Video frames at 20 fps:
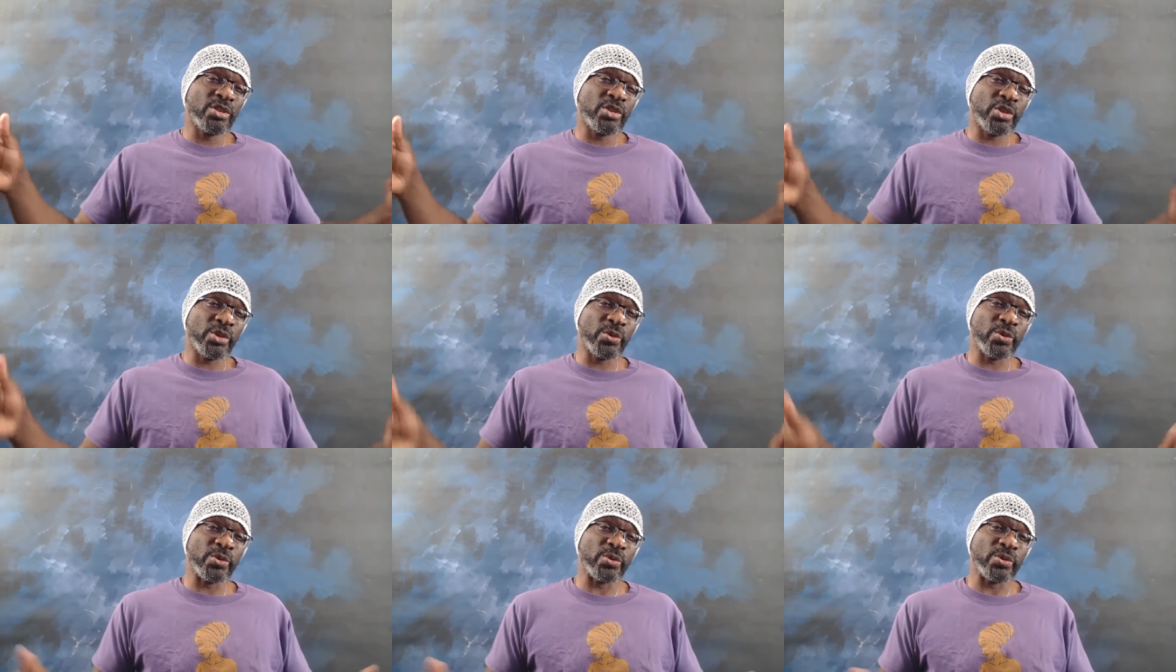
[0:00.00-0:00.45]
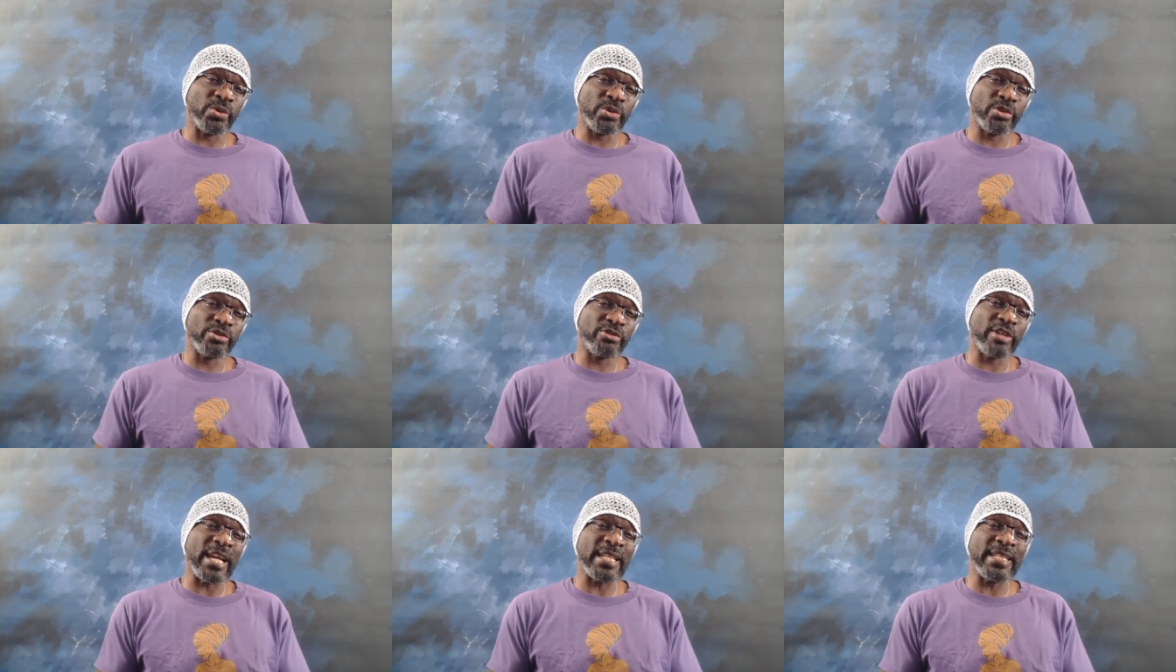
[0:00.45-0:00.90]
to
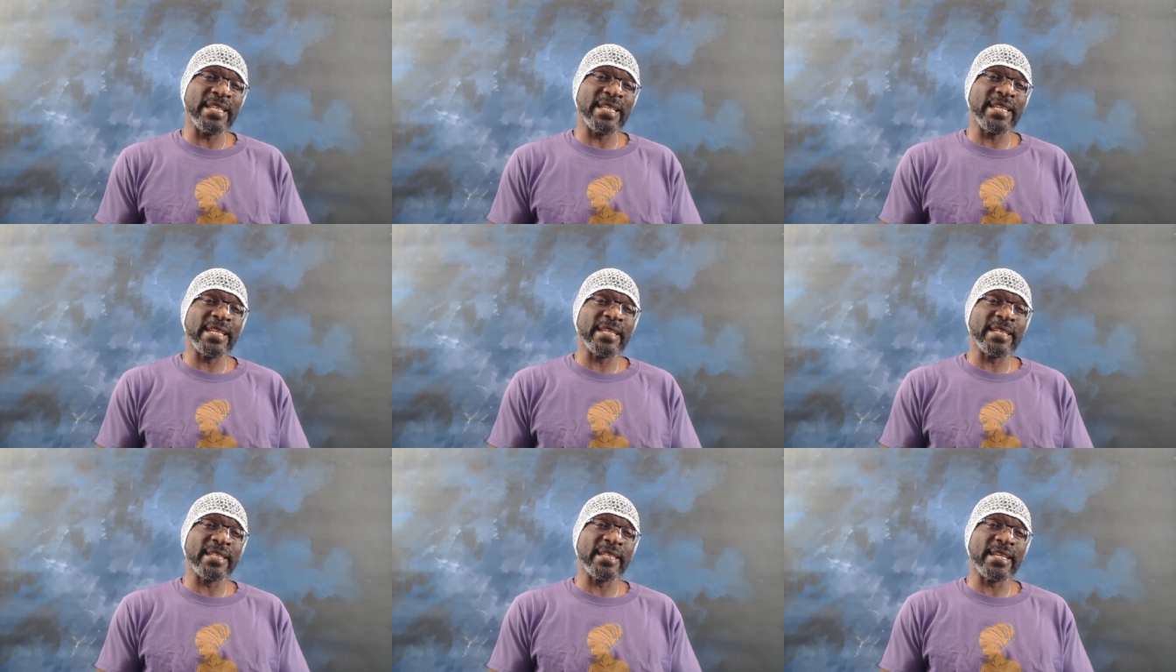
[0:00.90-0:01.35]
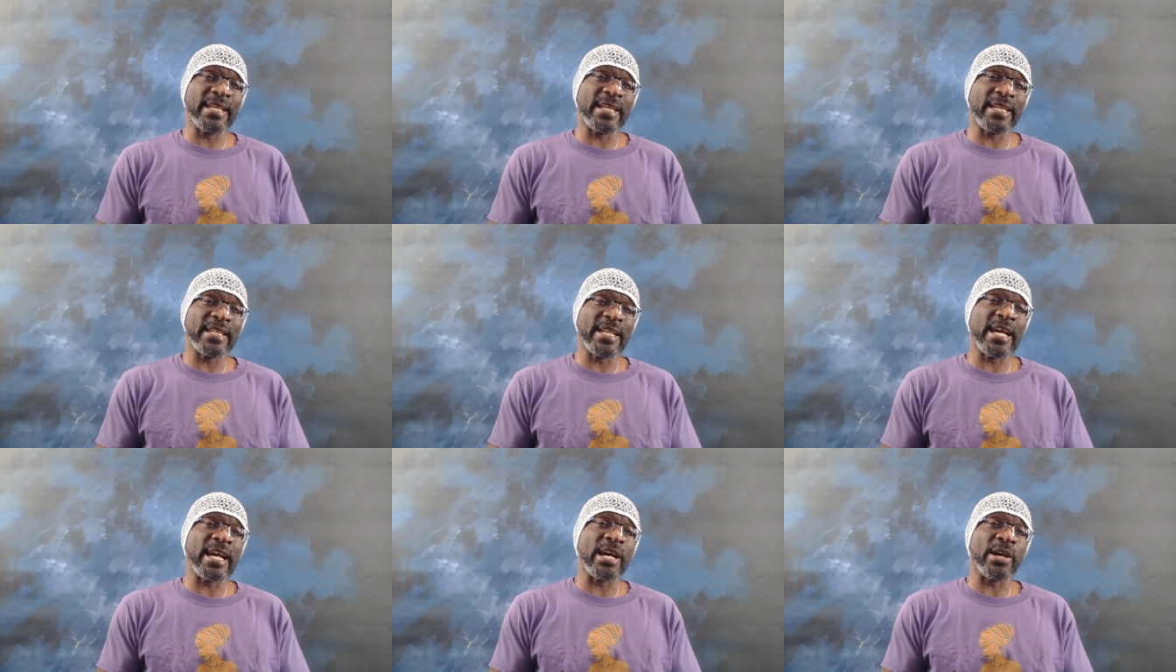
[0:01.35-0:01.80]
right here
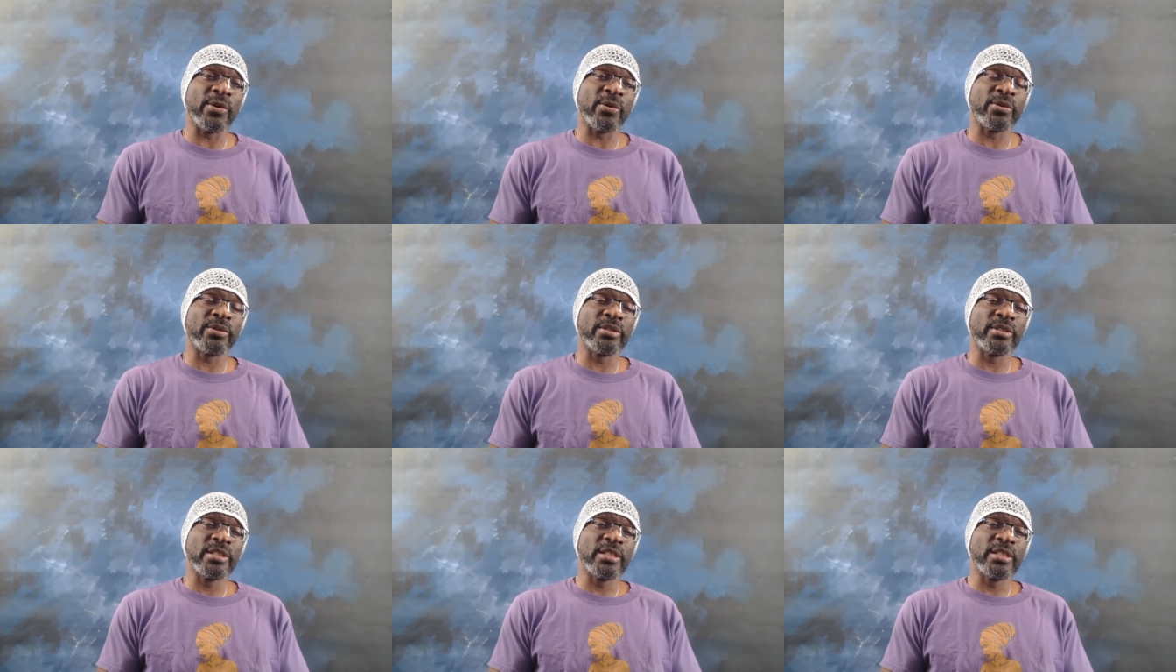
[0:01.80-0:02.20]
and now.